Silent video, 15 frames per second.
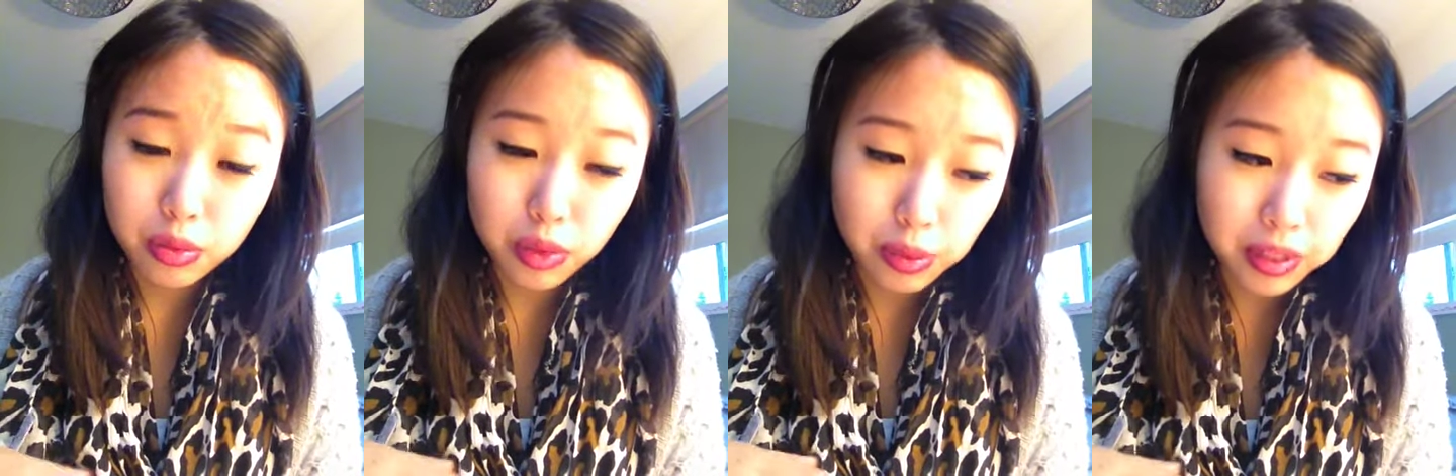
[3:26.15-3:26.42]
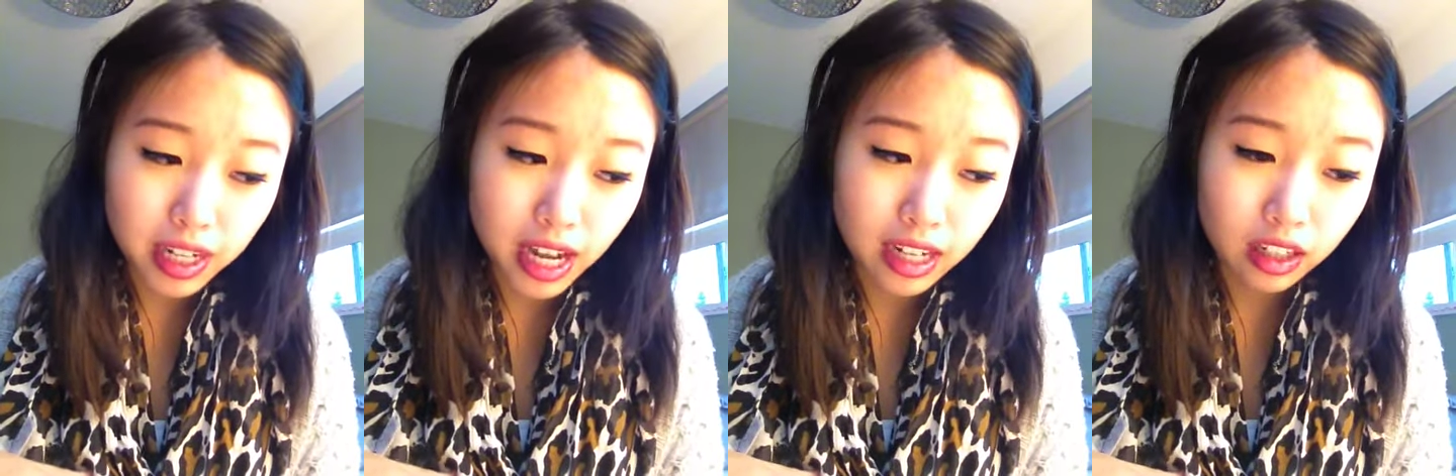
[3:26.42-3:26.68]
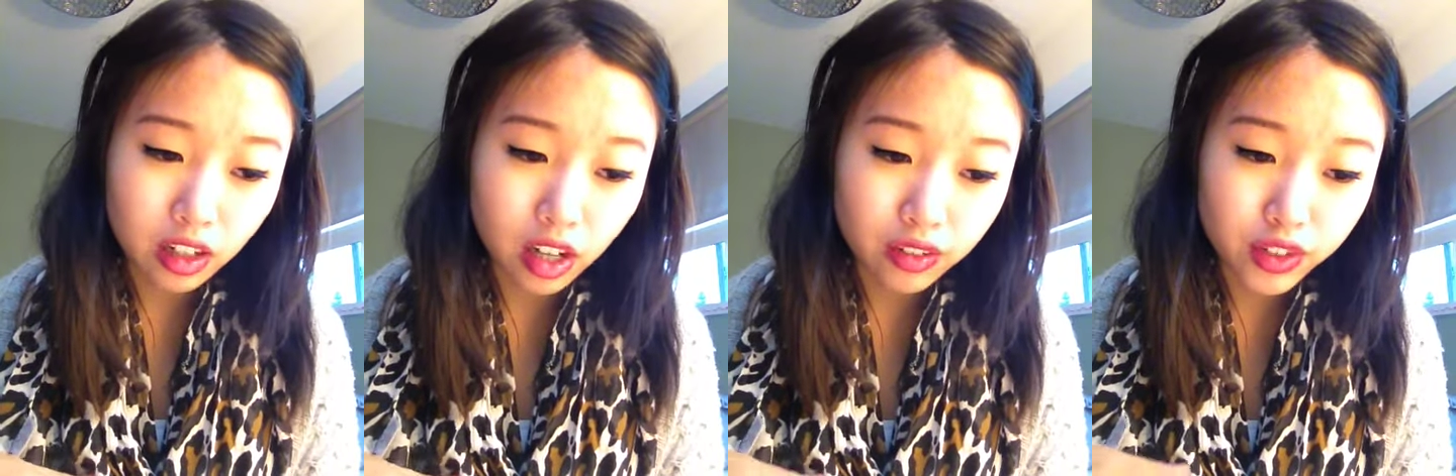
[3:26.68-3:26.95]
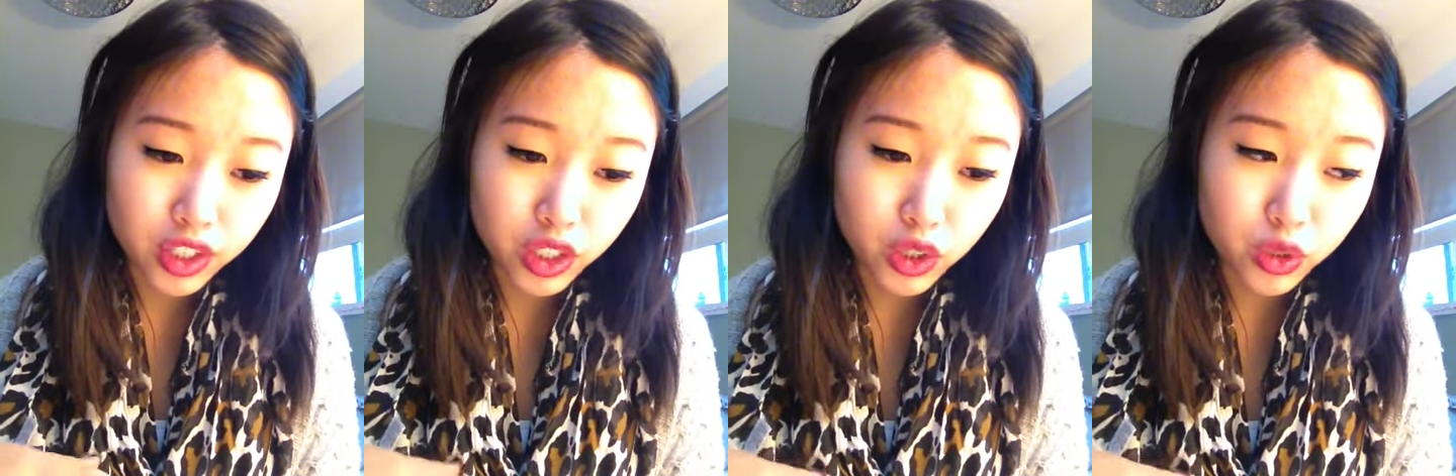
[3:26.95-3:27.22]
woman had a lot of
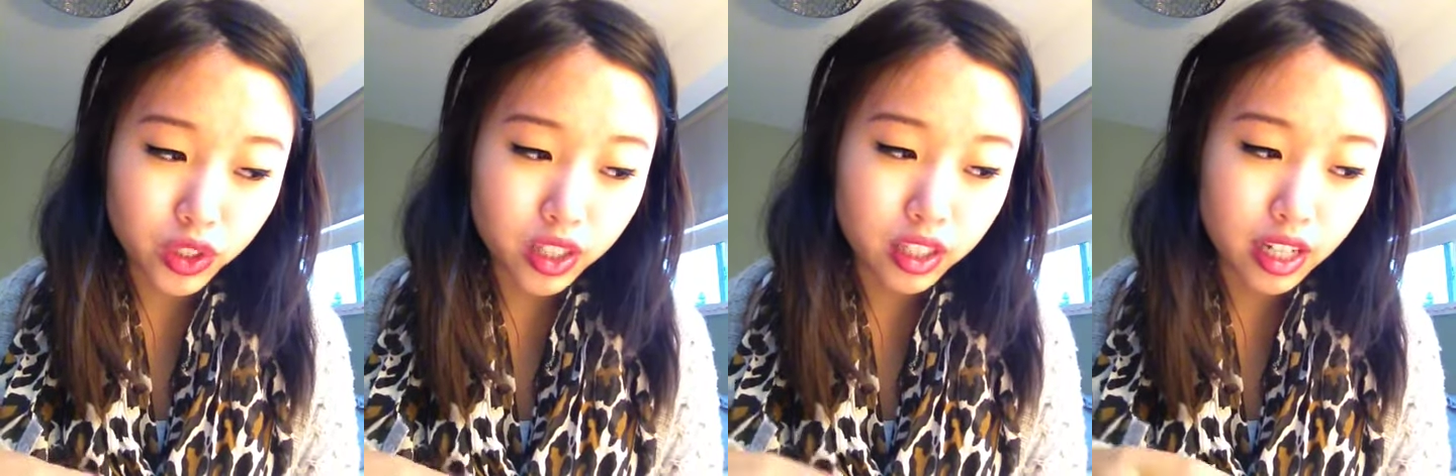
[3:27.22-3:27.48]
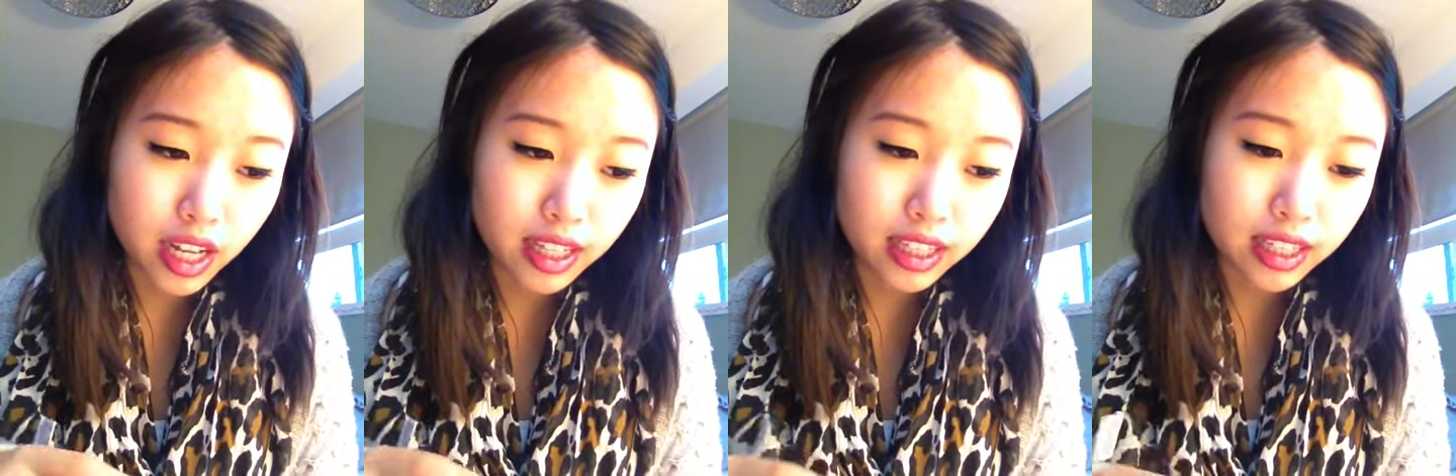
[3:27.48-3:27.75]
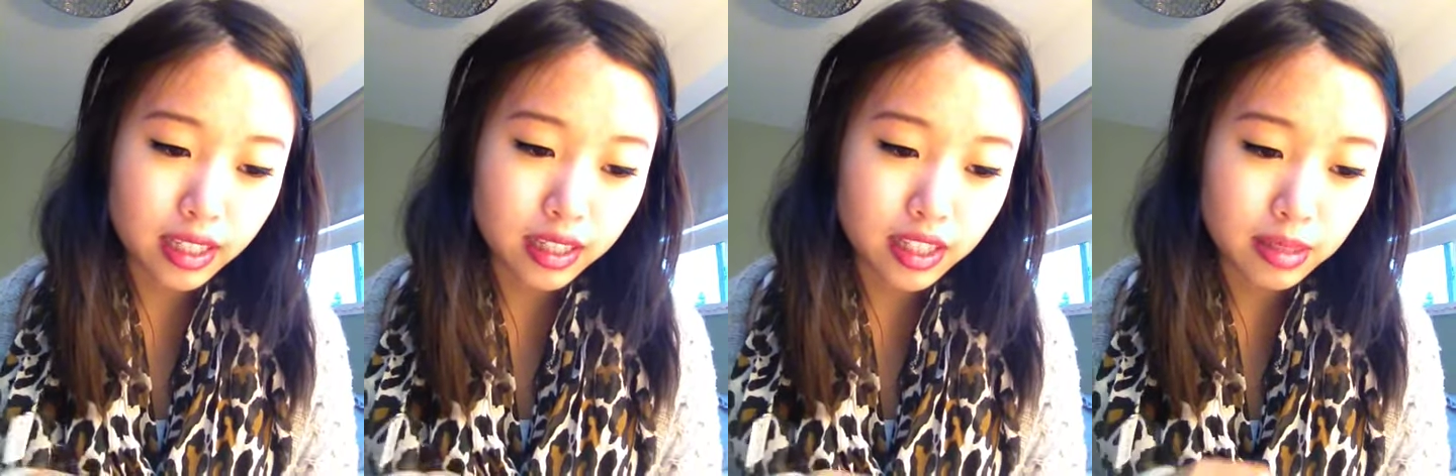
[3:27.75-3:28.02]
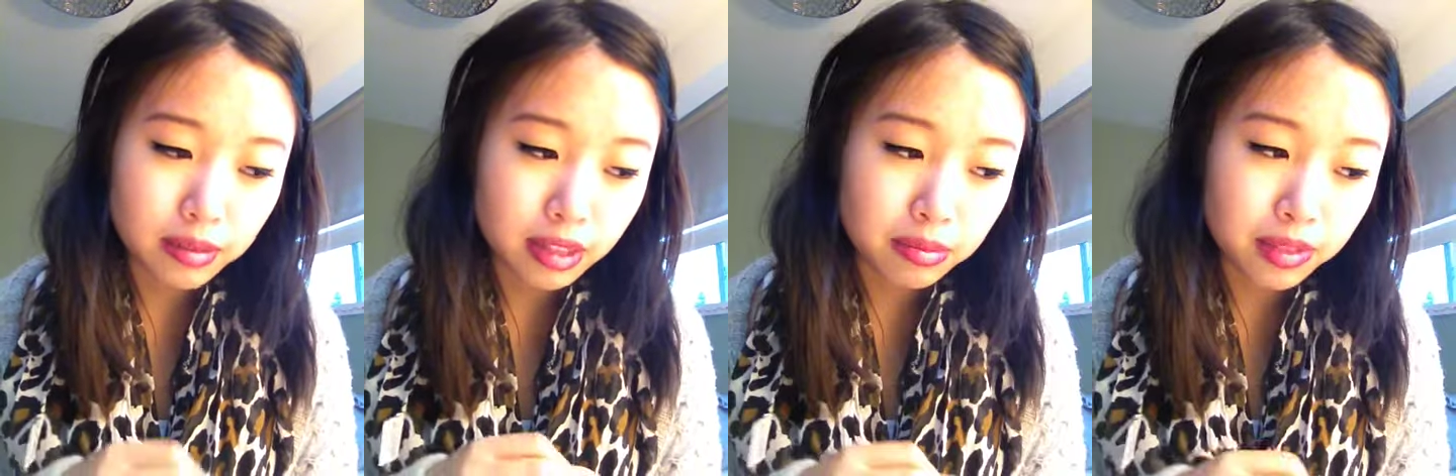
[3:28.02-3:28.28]
children and then
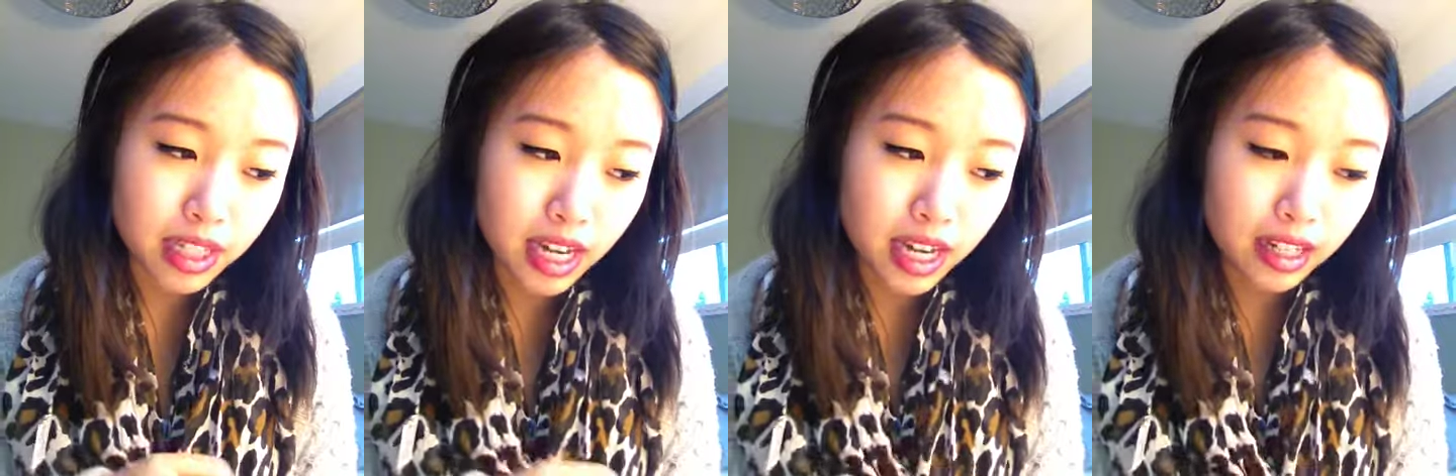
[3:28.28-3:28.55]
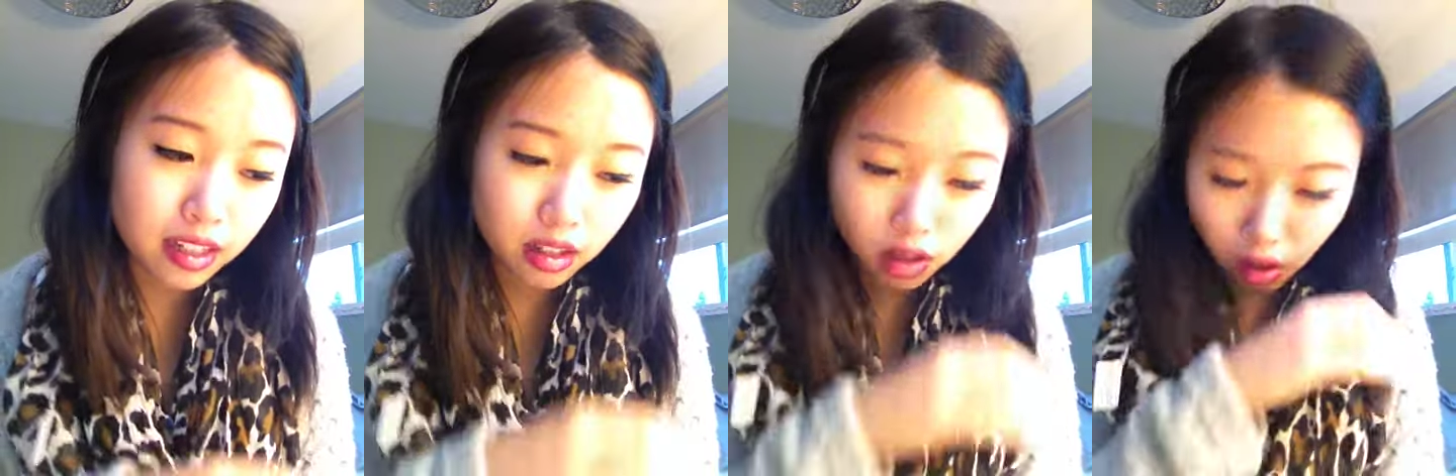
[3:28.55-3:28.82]
some of them died.